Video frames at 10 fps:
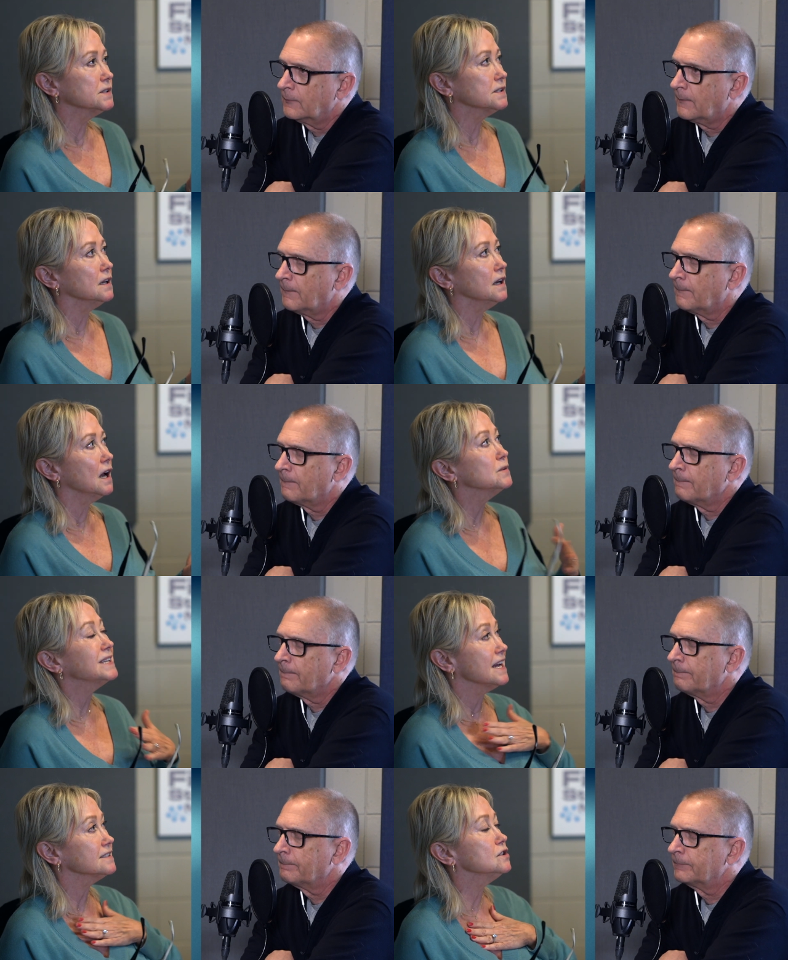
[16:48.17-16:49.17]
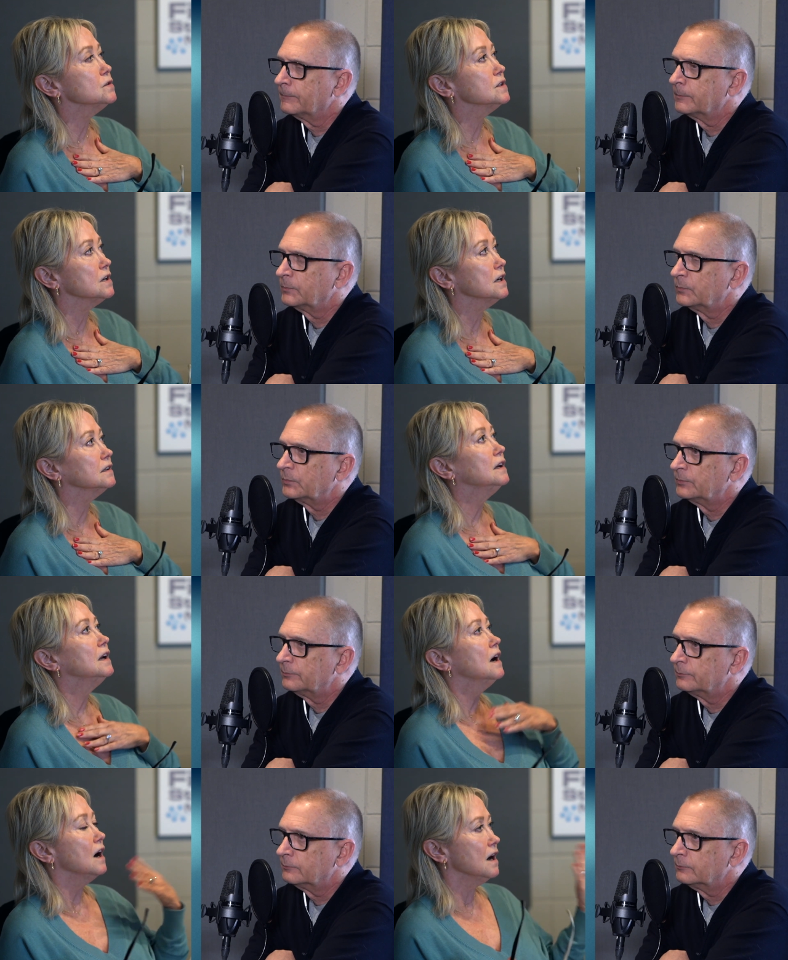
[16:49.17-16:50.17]
Speaker 1: was, I was asked to do the talk
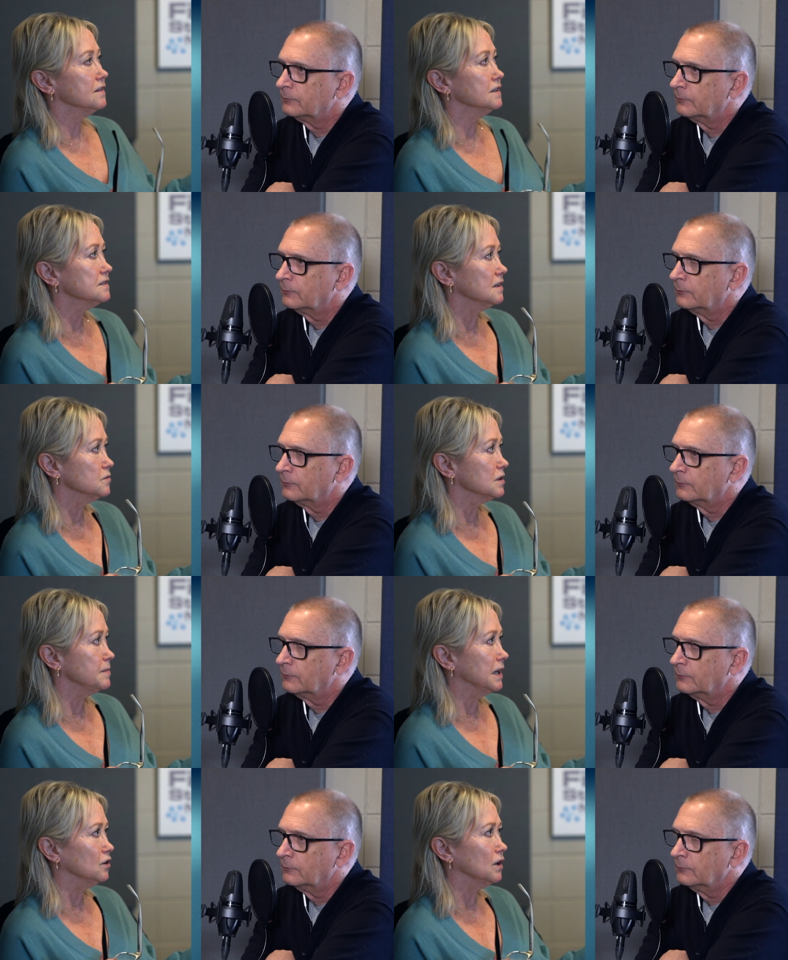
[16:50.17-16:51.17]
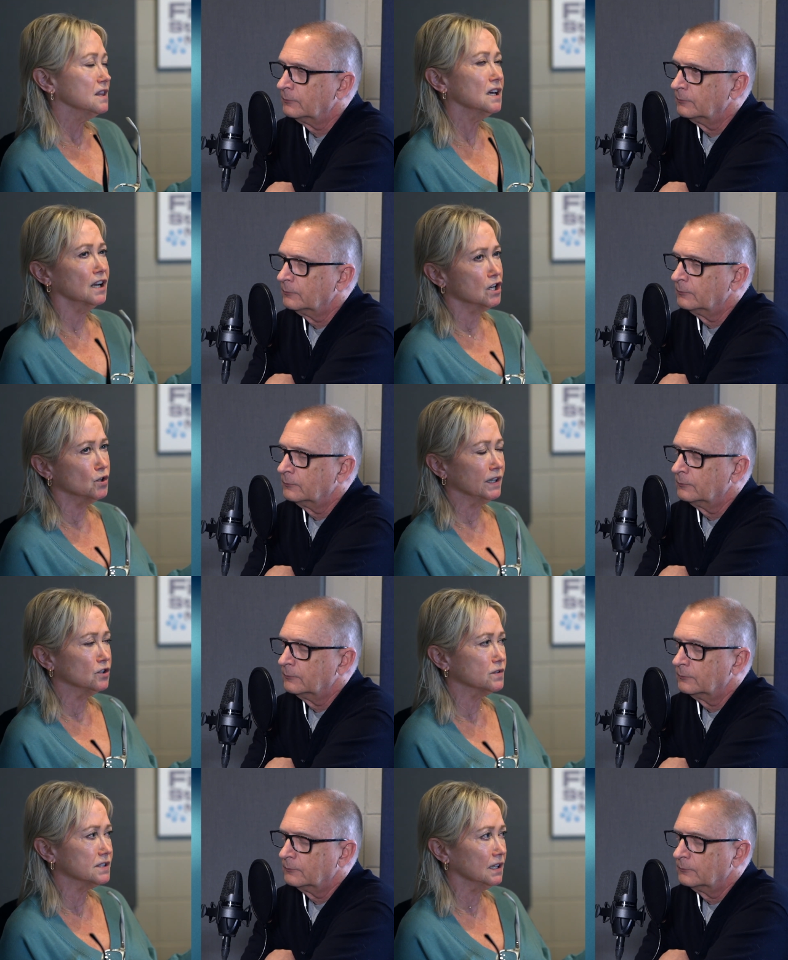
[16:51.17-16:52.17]
on the subject matter, and I thought, oh,
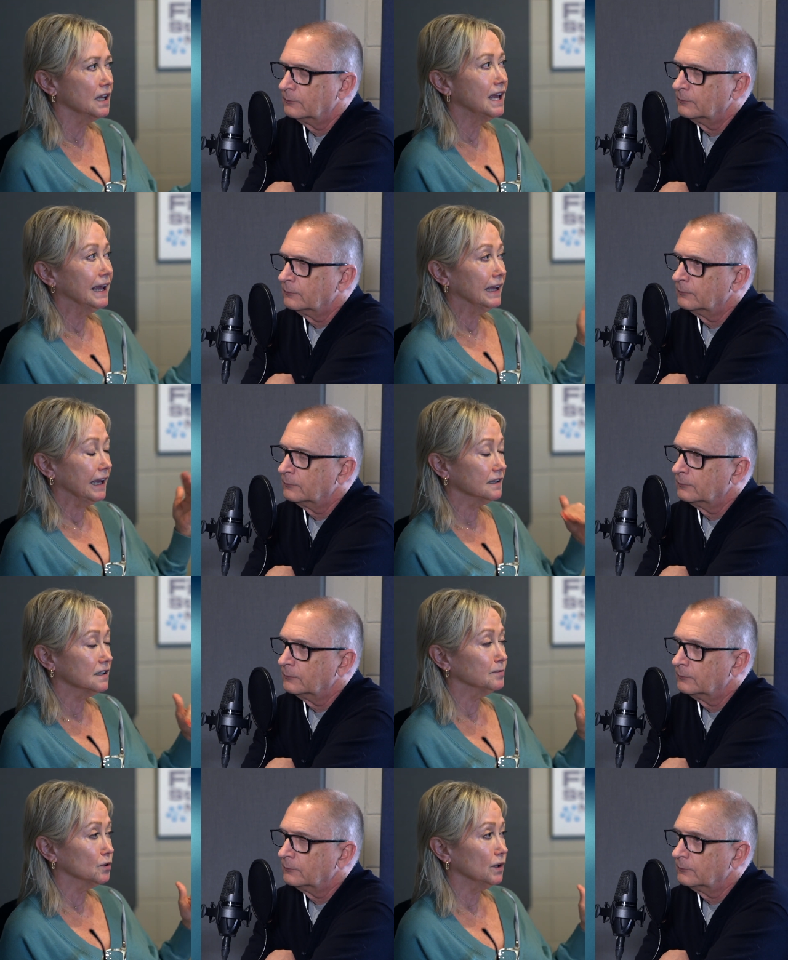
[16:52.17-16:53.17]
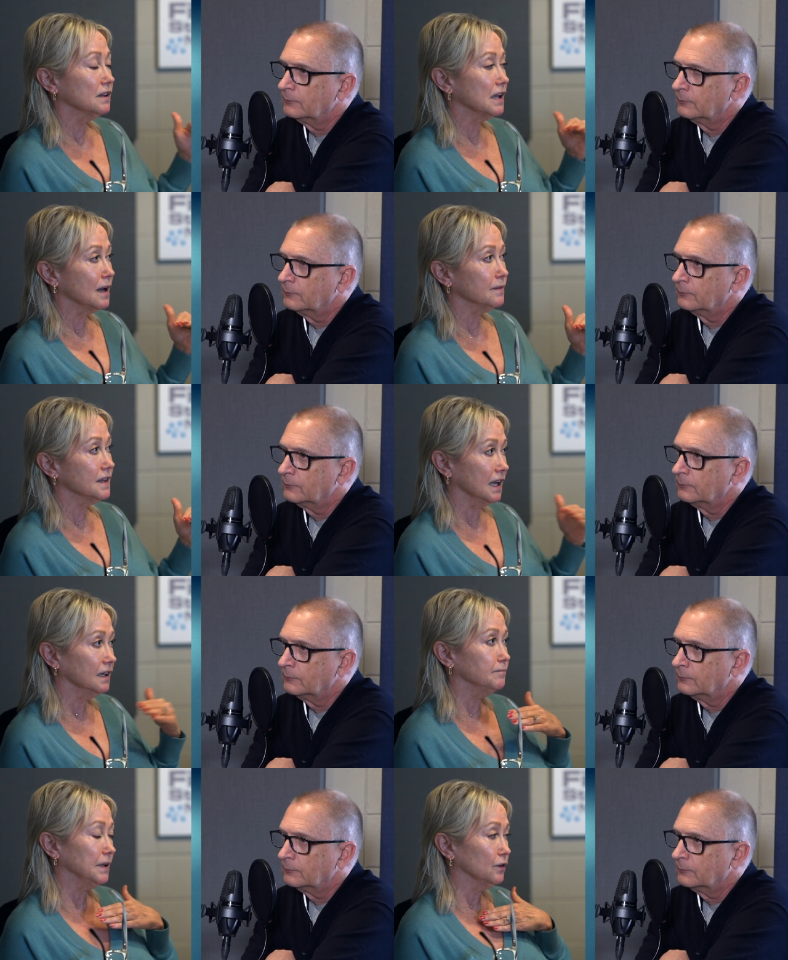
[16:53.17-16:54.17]
interesting. Ended up learning a lot that I
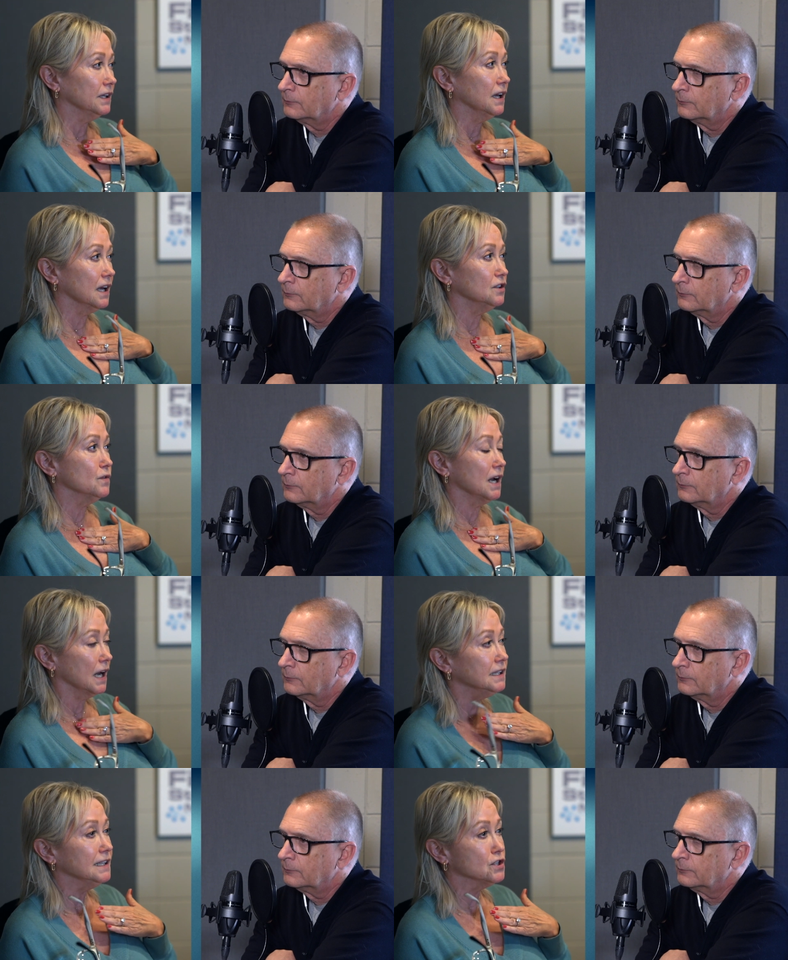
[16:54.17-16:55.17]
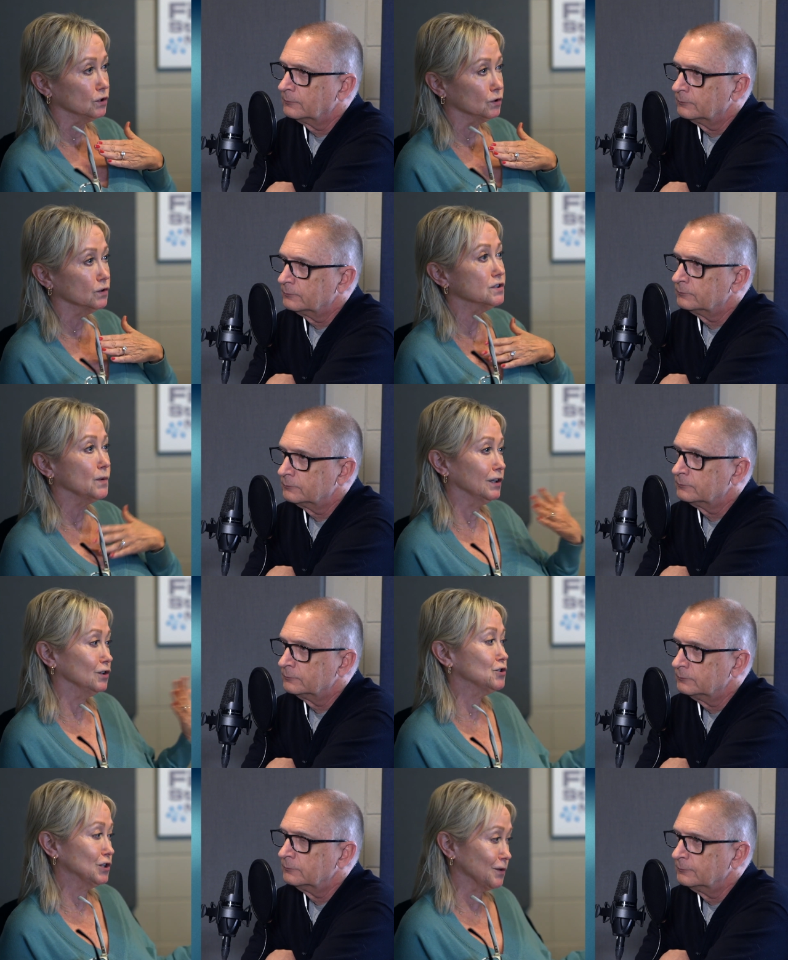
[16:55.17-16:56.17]
apparently God knew that I needed to learn so I
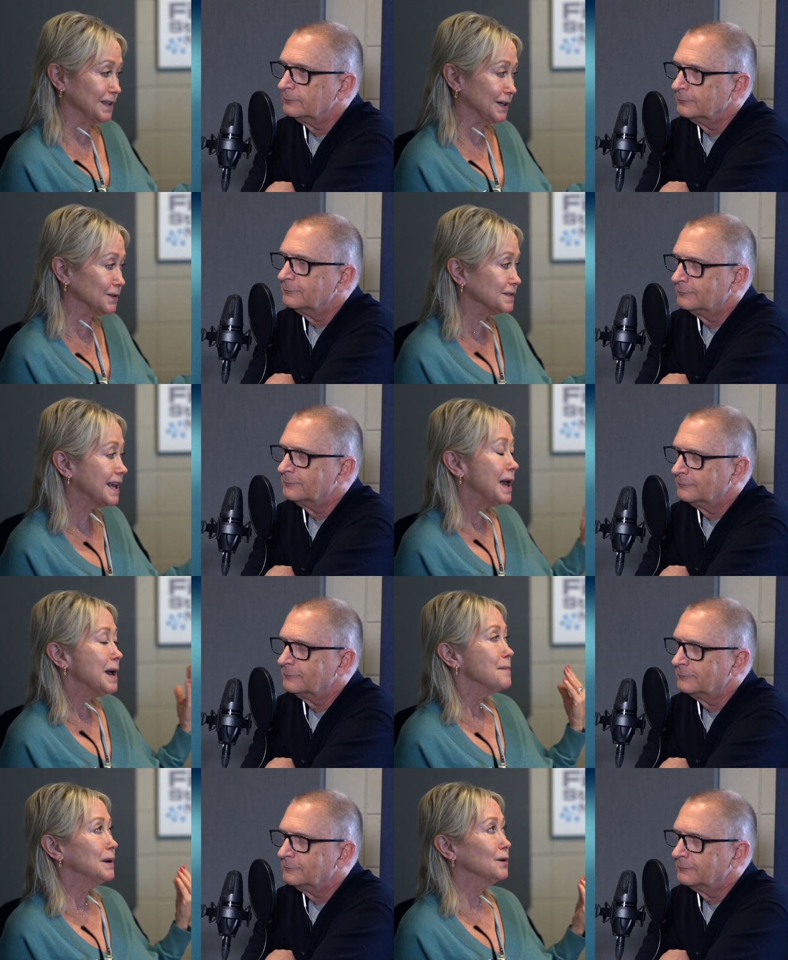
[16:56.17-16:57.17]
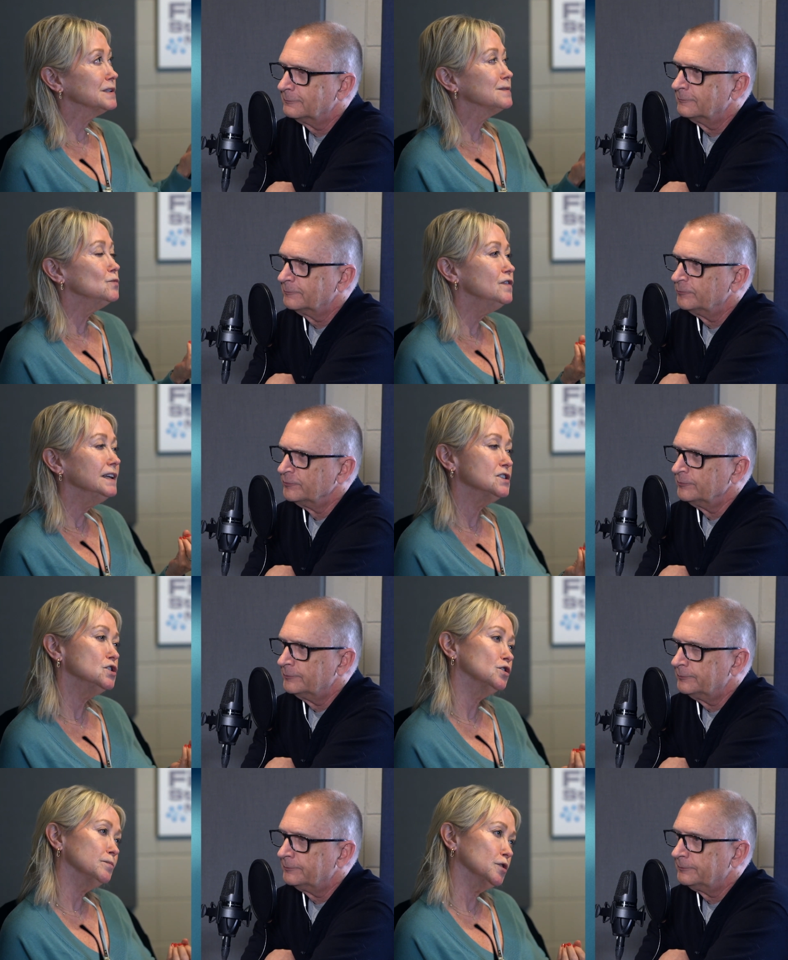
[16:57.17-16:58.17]
could share with others, but it was moving
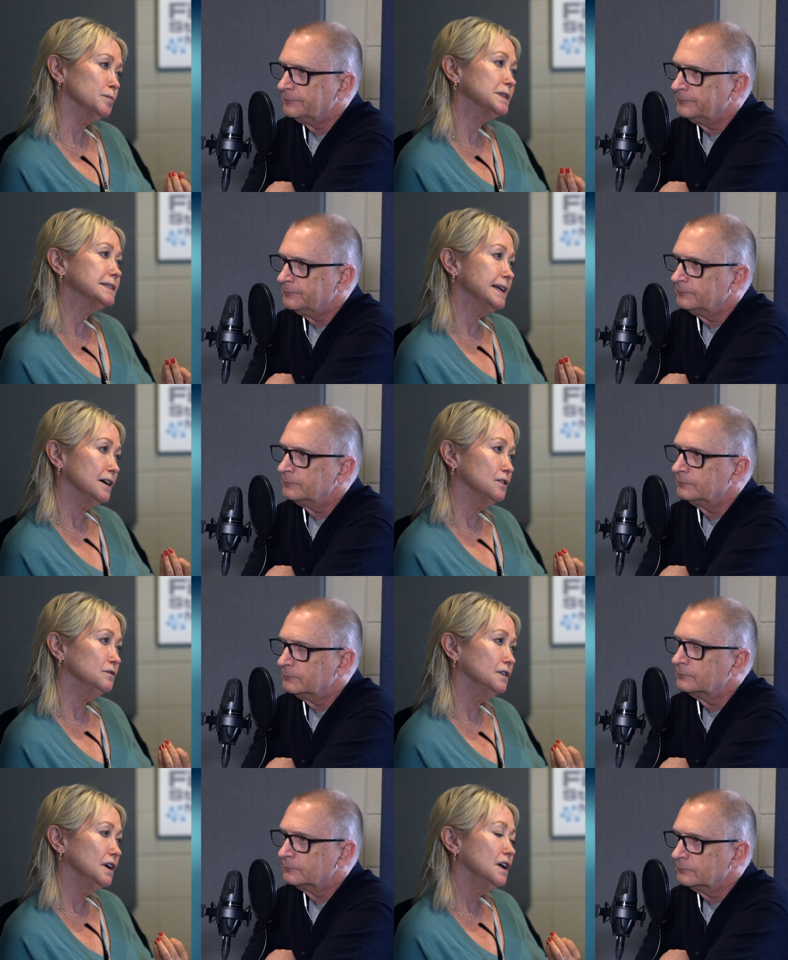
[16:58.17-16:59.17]
into your purpose now.